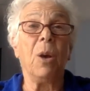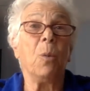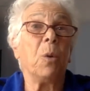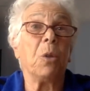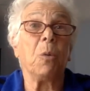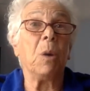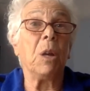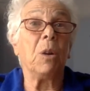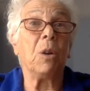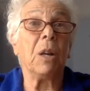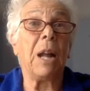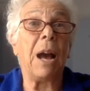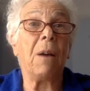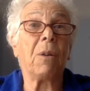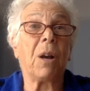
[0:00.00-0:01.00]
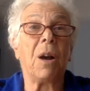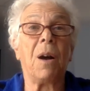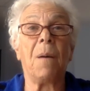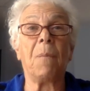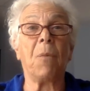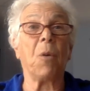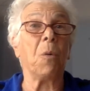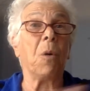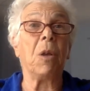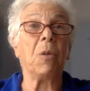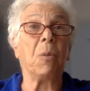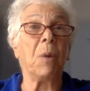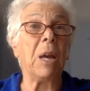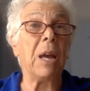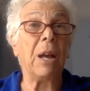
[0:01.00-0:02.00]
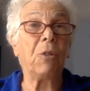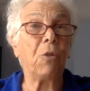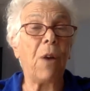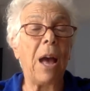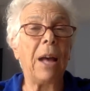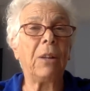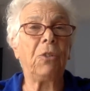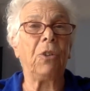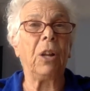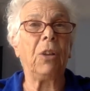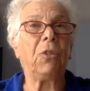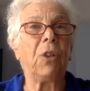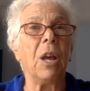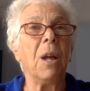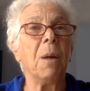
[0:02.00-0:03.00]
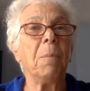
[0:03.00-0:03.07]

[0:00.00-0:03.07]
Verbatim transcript: whether we had good outcome or whether we had tragedies,